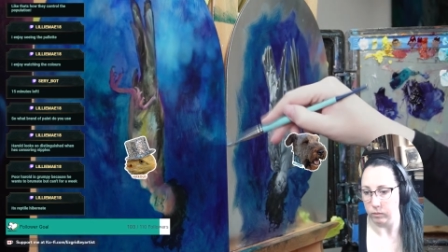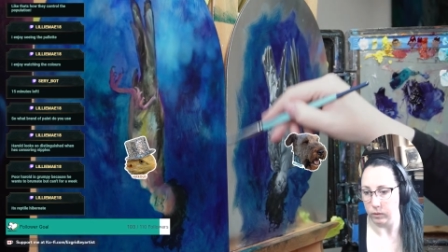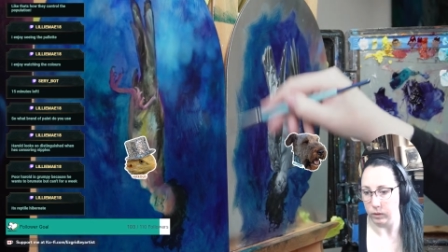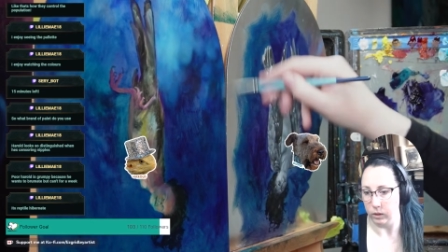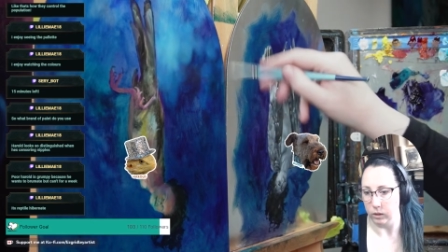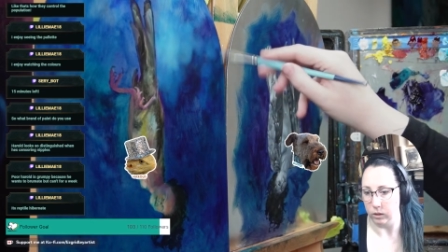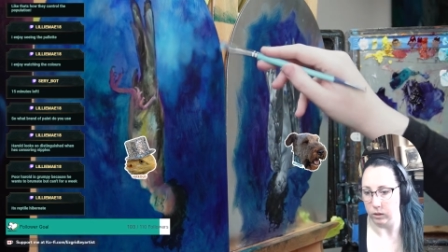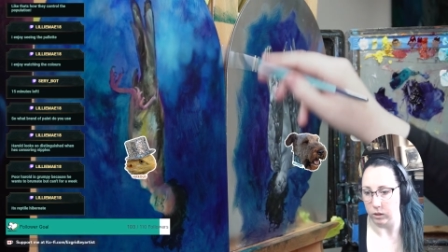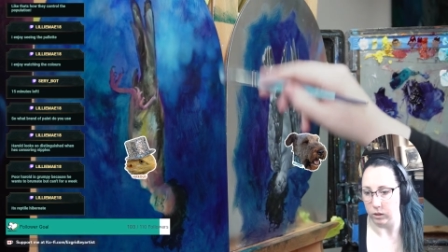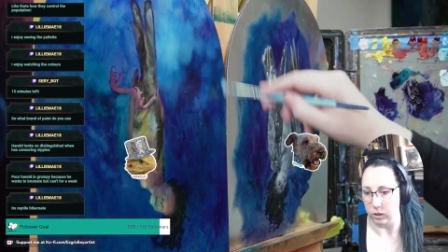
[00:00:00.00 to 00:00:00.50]

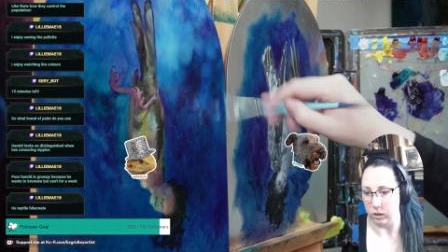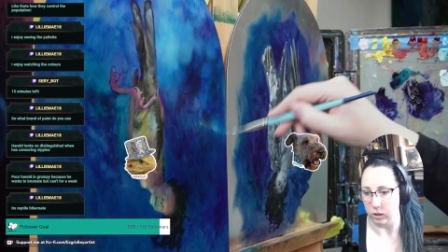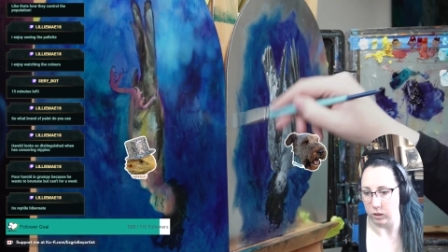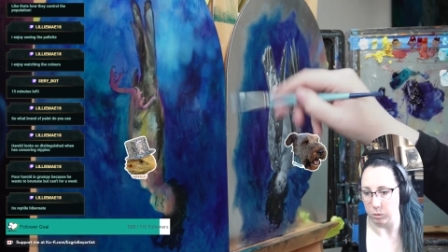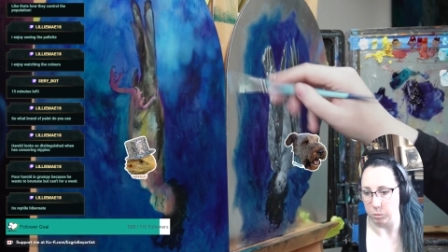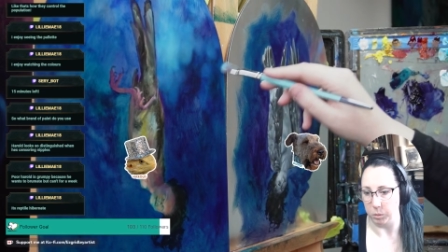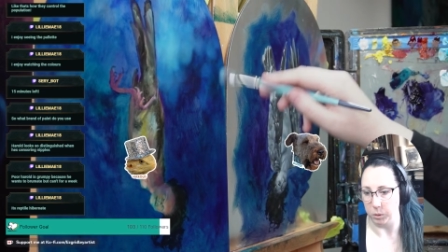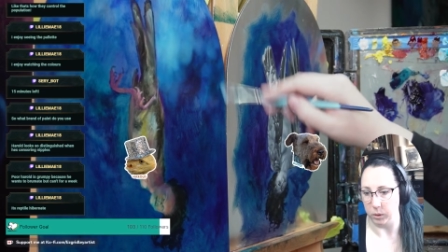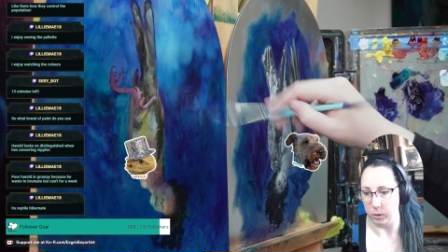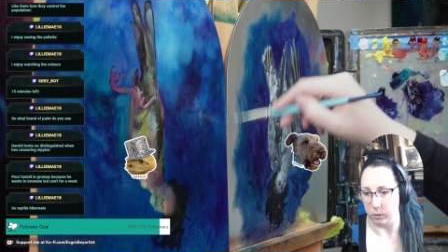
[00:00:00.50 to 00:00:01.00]
A lot of this
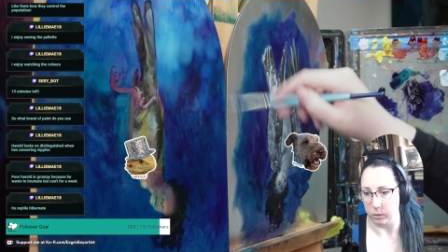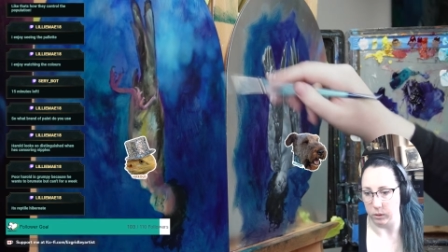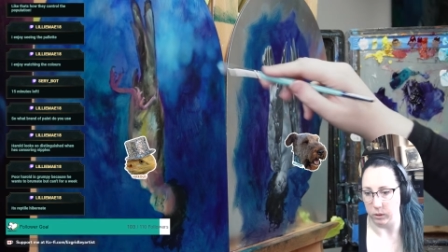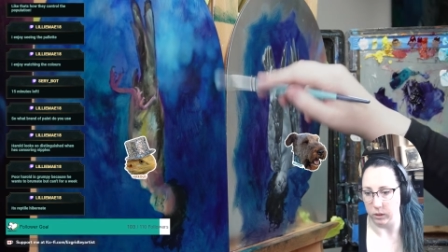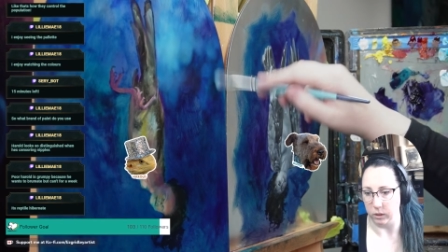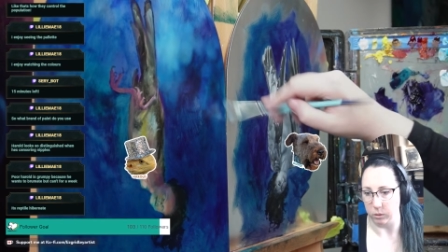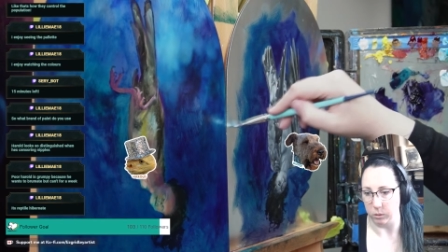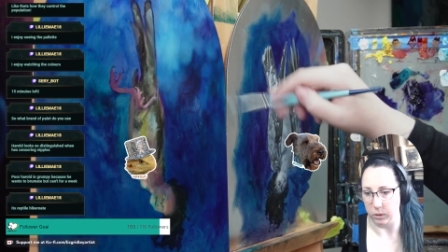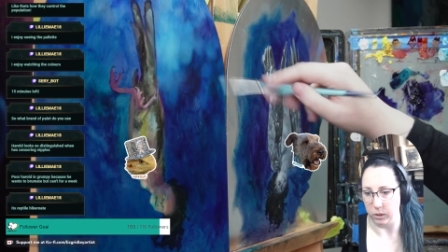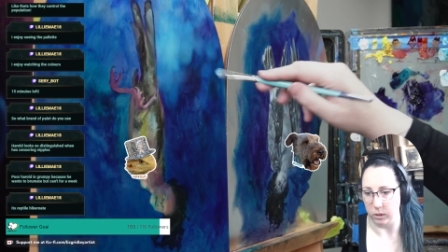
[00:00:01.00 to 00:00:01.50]
blue on
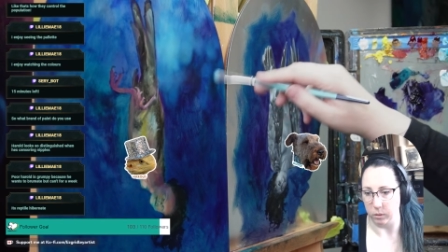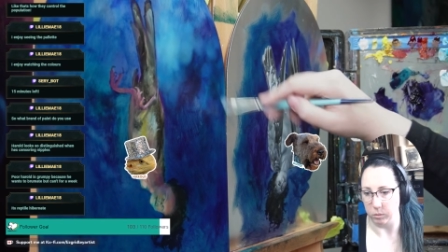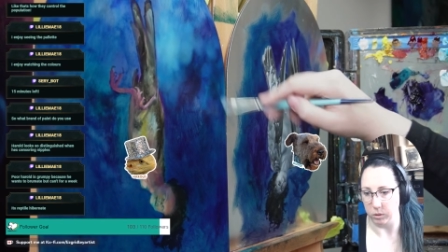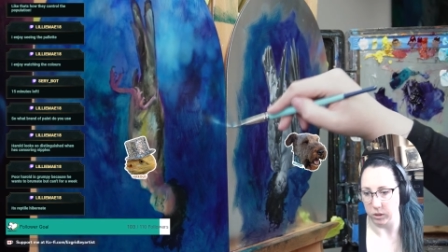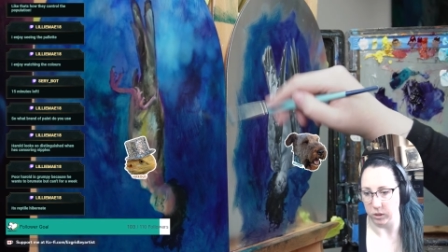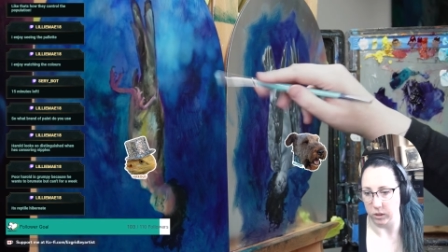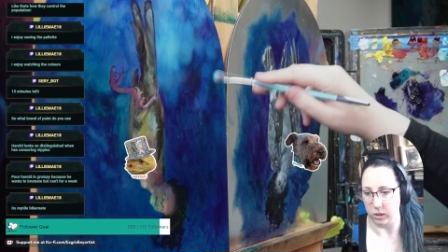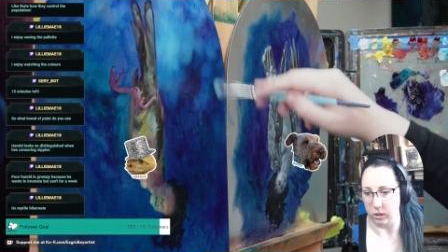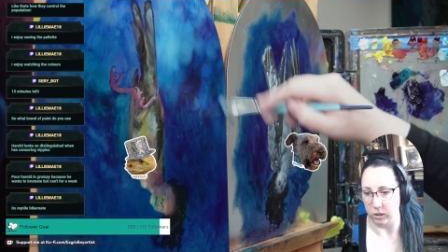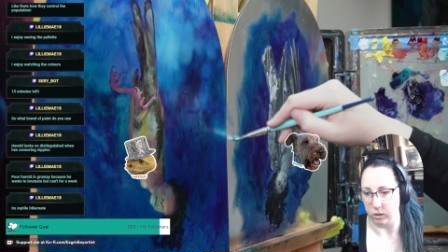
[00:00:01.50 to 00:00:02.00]
this one, I'm
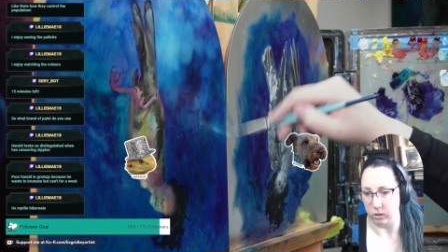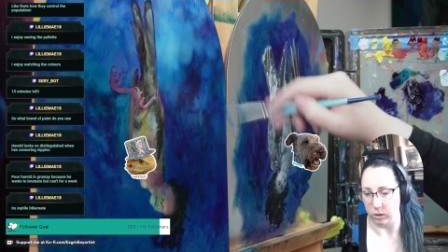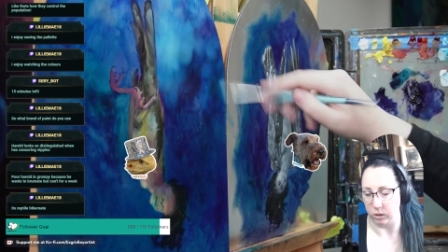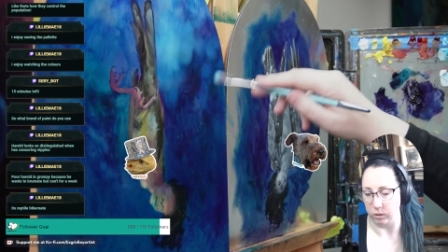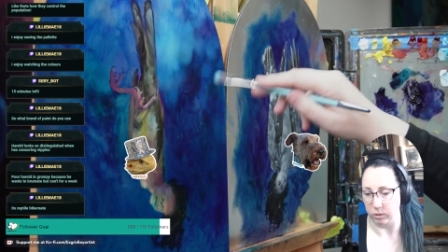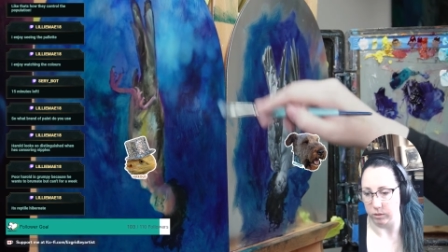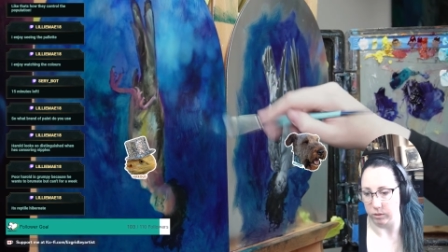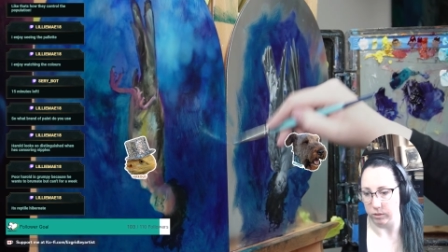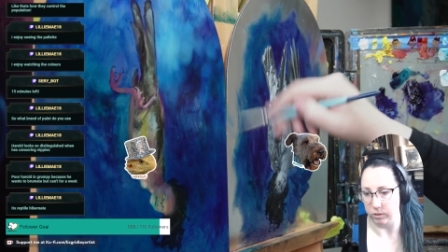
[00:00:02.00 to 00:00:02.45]
just going to sort of